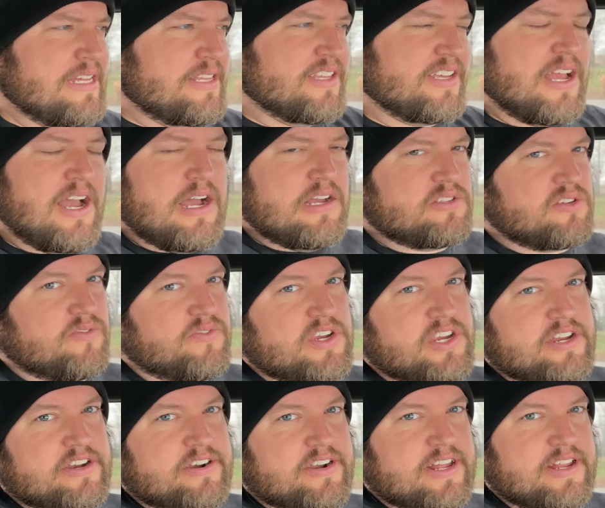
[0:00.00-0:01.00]
and the guys over
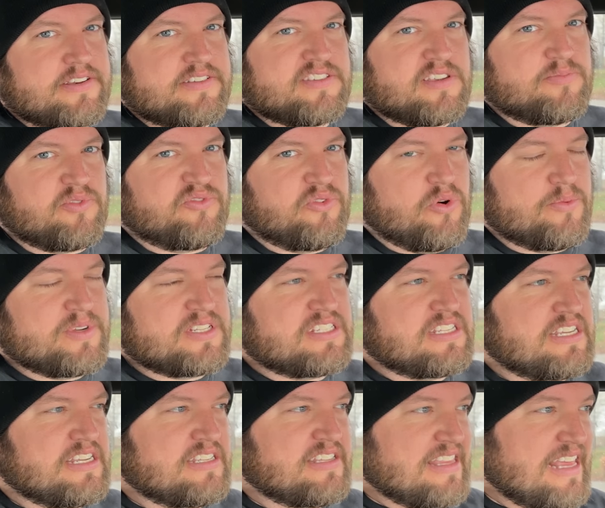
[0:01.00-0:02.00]
here at Anderson Performance
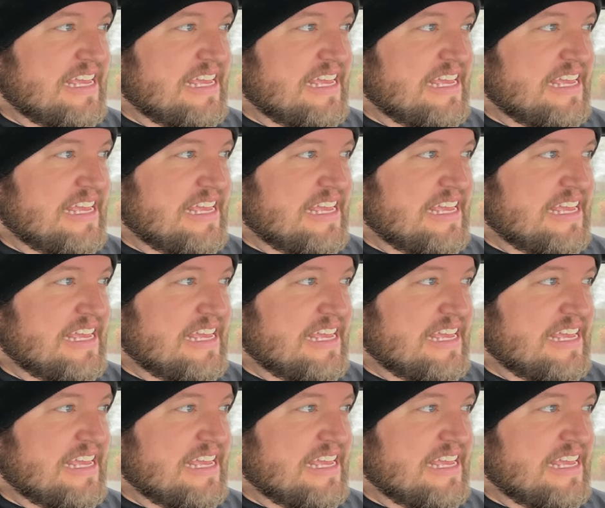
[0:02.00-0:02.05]
East.